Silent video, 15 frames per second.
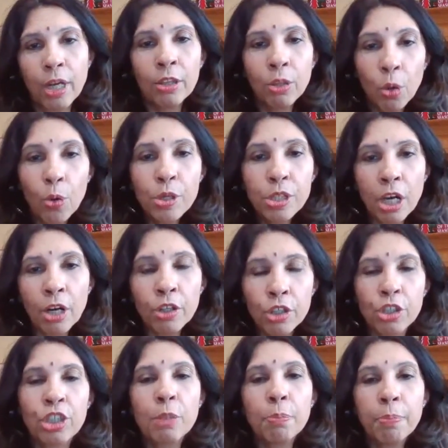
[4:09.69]
Right? Those are
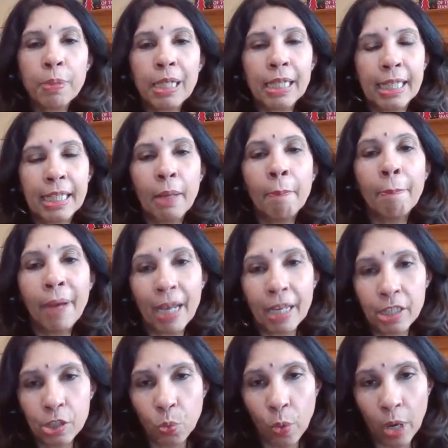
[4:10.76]
typically the
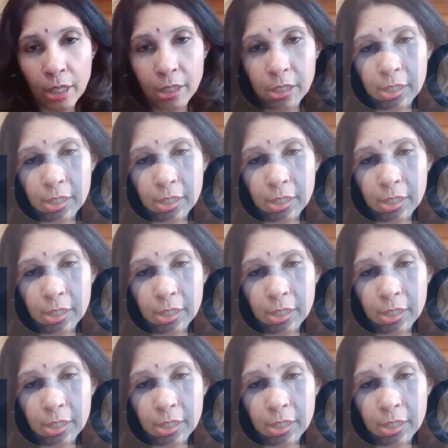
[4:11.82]
best ones.